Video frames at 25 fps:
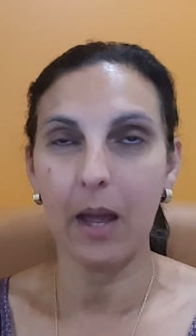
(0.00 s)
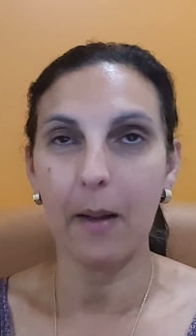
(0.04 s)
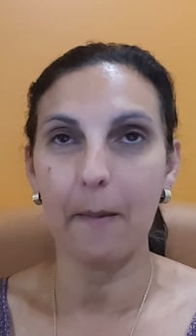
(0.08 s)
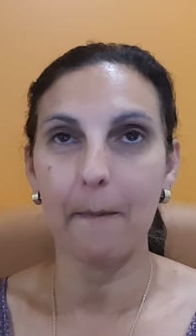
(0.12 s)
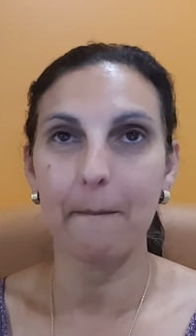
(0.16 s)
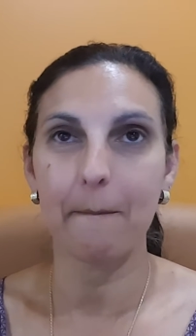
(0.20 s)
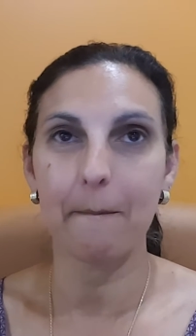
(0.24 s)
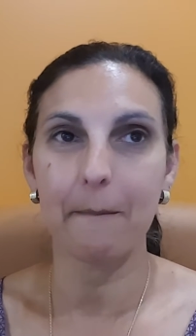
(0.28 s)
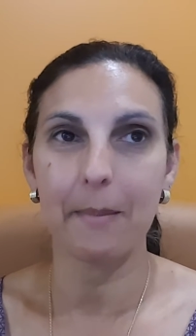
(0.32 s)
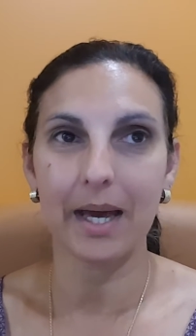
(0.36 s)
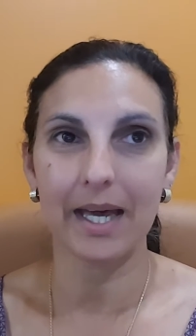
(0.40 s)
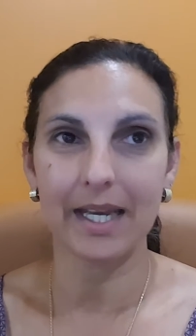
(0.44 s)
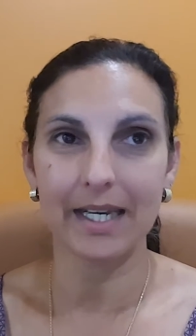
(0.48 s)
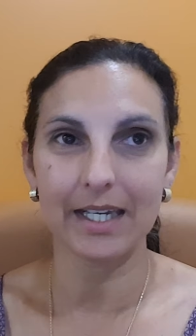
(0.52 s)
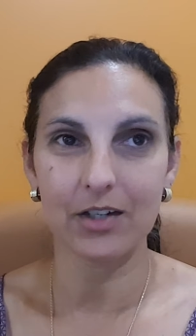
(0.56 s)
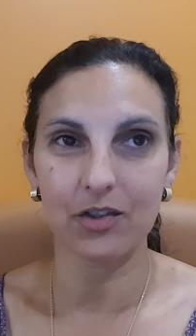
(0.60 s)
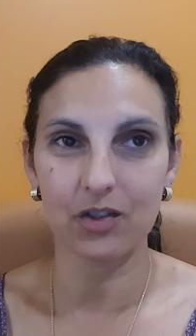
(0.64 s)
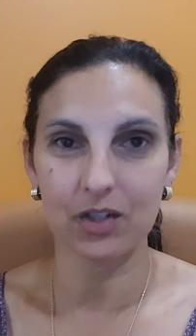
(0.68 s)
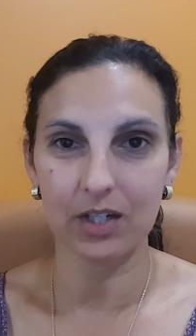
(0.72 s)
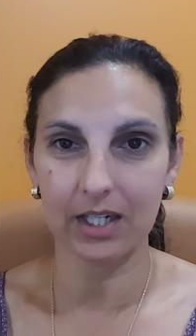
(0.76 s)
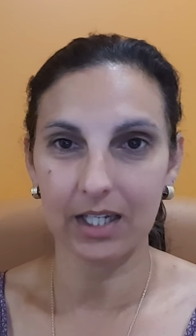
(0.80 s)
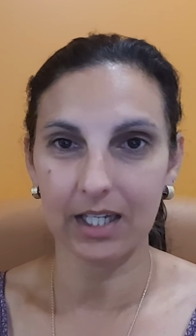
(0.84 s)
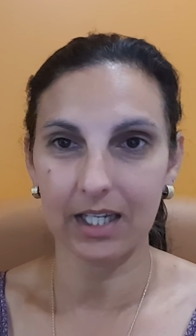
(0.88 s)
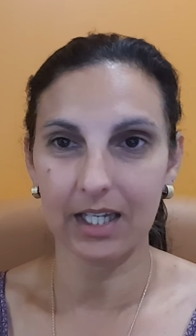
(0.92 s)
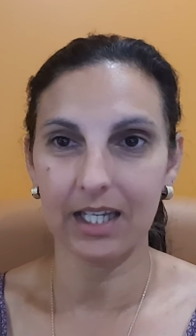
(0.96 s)

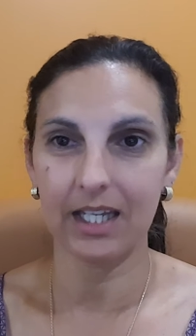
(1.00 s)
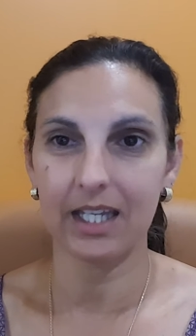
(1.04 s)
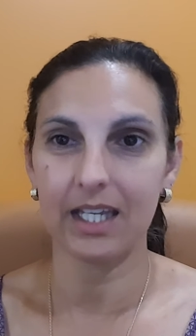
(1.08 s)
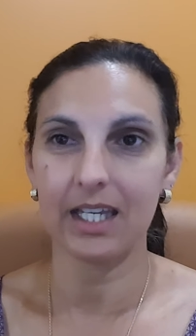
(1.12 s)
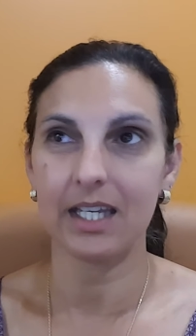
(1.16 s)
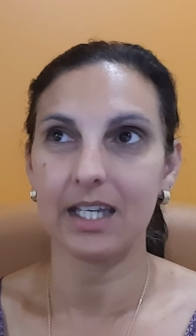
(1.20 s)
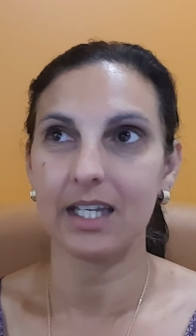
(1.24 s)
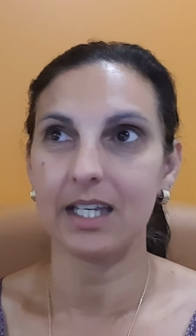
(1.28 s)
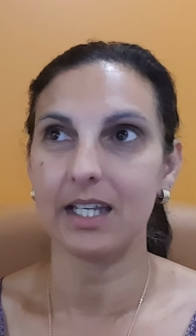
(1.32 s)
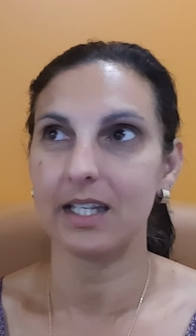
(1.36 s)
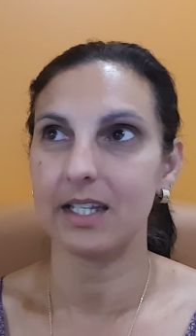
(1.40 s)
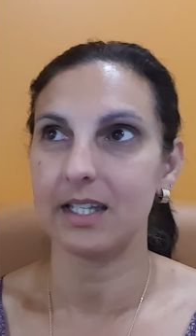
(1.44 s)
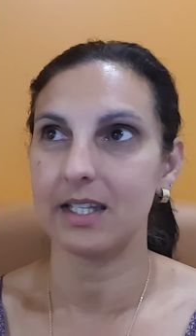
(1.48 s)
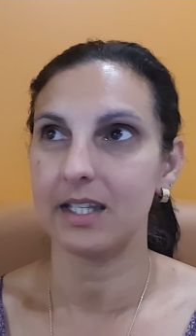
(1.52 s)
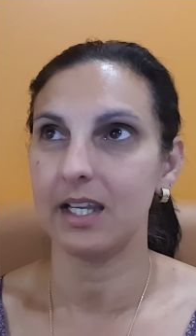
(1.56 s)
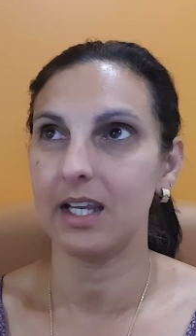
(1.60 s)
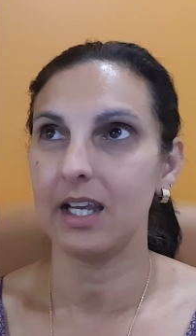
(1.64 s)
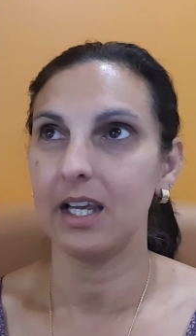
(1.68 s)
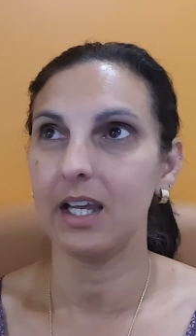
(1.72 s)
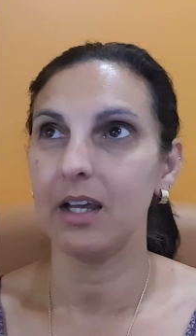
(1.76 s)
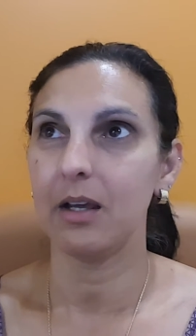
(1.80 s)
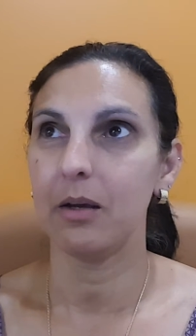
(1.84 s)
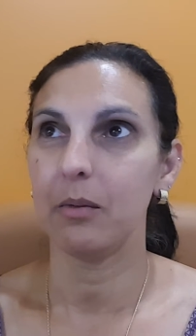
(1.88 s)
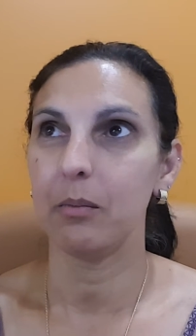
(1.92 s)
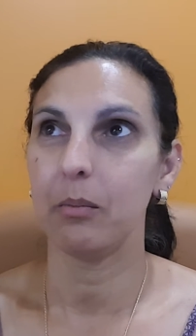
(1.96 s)
Managing it is
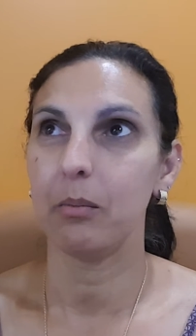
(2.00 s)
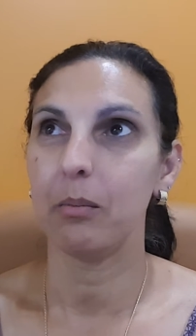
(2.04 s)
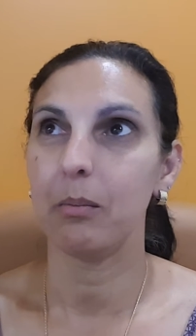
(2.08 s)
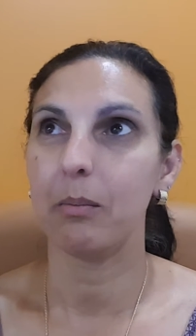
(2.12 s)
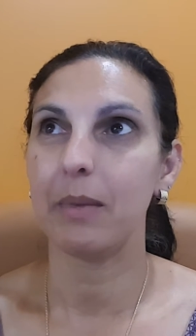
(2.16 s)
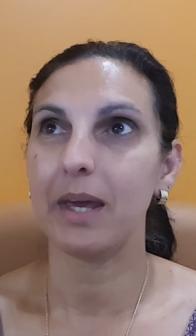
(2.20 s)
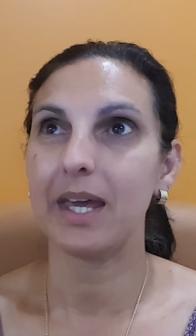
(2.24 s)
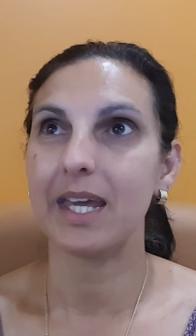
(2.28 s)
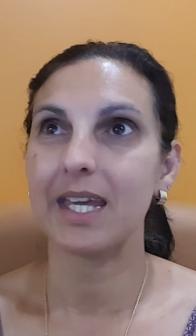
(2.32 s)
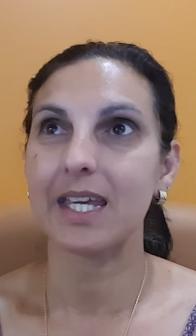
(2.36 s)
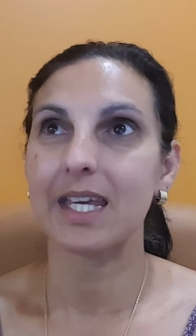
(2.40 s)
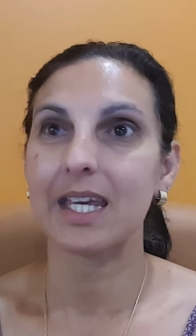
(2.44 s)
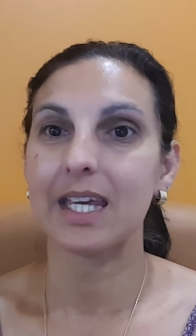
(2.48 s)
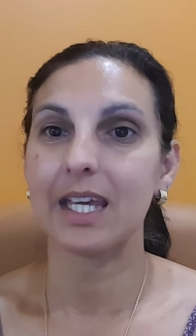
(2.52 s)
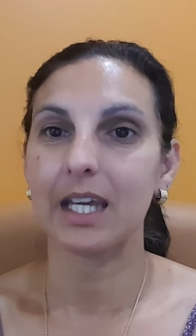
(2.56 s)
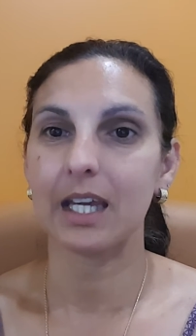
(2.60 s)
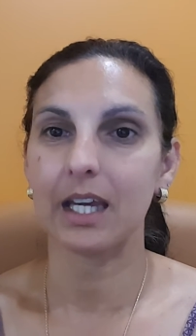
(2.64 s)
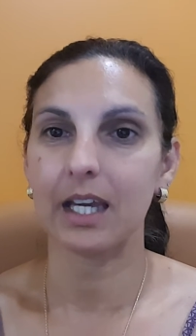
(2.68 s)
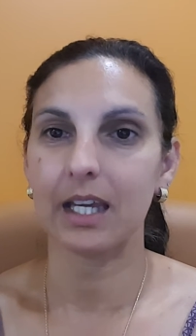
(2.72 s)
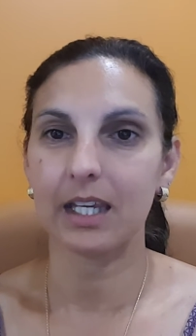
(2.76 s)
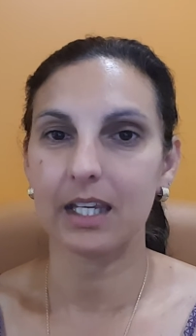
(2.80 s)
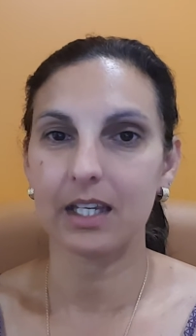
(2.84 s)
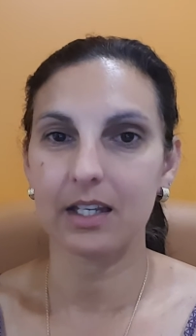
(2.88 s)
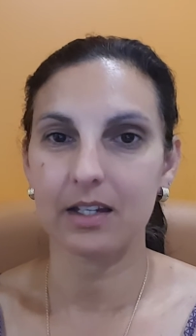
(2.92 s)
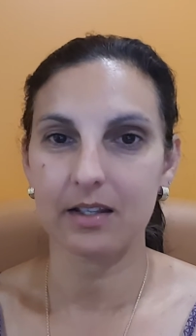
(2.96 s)
making
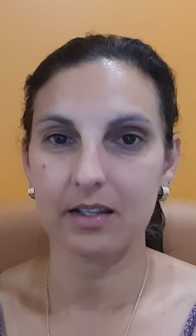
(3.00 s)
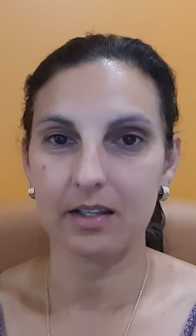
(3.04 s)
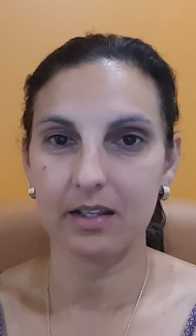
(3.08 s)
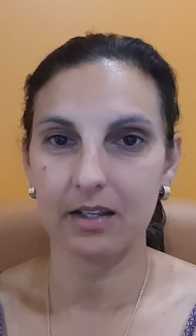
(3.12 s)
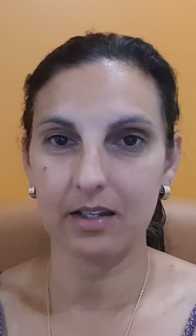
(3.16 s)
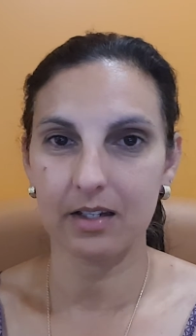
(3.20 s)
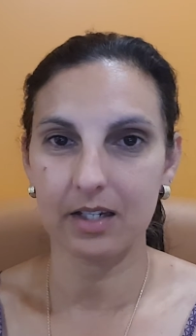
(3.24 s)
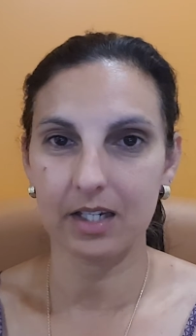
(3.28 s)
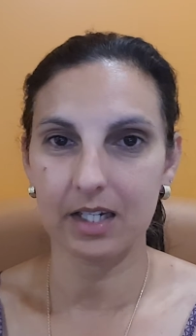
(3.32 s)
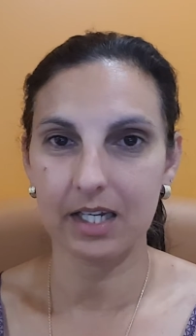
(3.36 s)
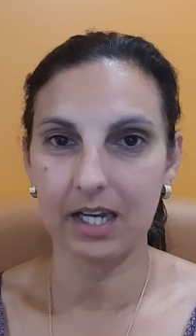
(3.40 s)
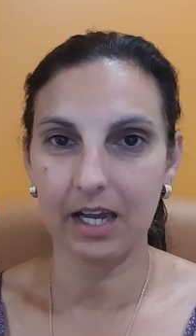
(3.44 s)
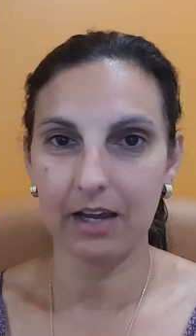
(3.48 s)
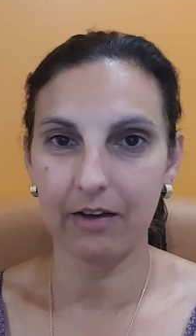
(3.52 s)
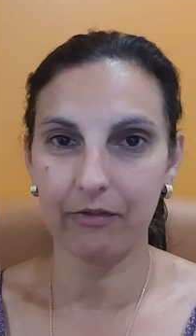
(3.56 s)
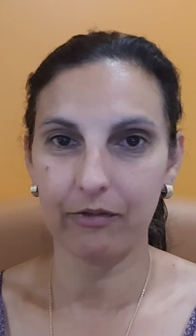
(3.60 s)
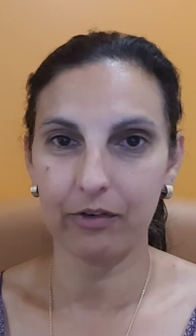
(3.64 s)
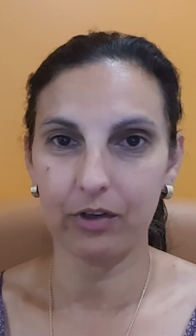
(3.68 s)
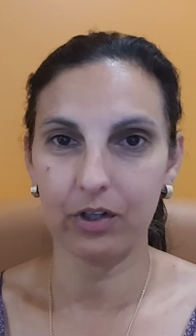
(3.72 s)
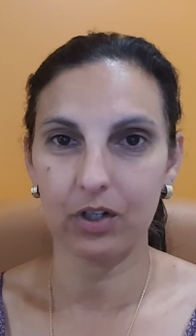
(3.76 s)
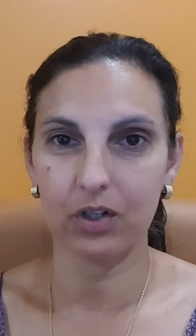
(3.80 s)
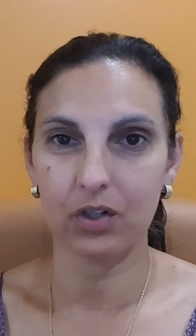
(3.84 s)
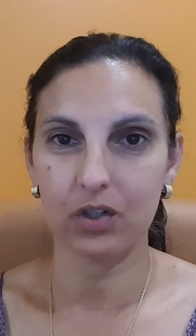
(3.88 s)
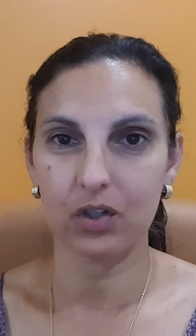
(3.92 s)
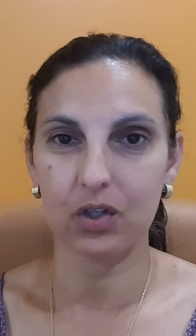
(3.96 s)
a concerted
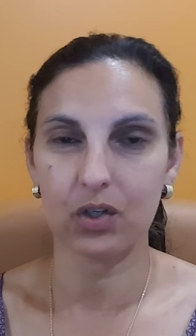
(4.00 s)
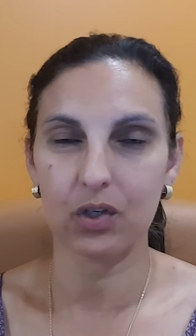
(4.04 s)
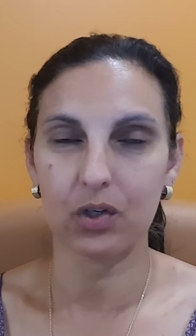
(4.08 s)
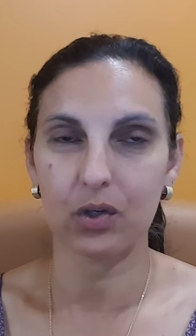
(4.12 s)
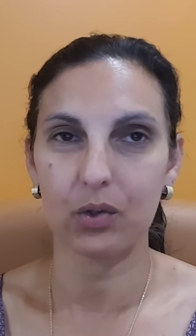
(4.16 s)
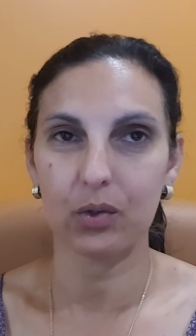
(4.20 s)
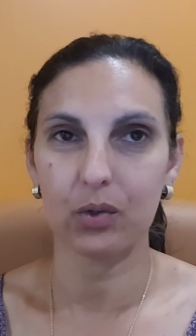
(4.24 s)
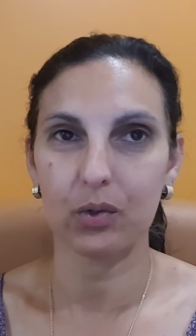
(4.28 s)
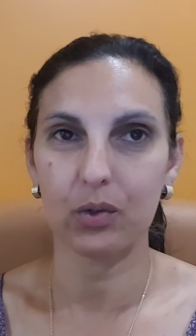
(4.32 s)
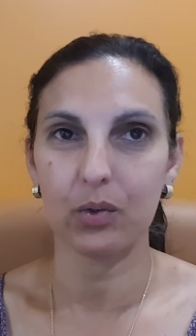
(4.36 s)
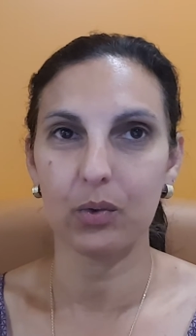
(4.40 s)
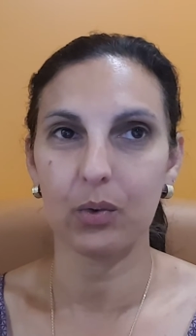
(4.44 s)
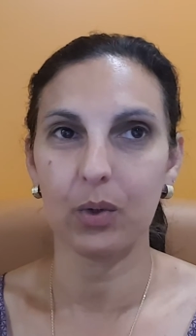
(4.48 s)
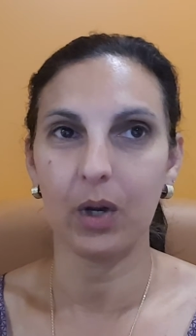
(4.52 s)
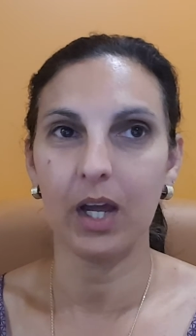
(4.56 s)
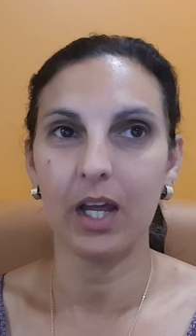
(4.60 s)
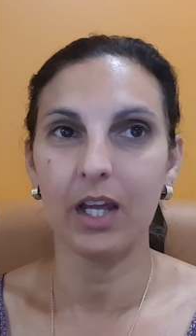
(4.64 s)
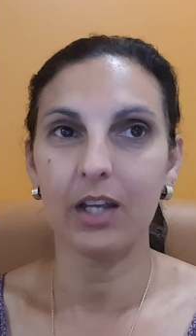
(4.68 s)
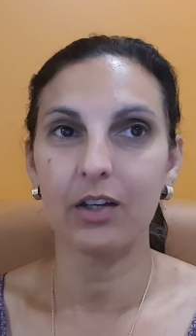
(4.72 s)
effort to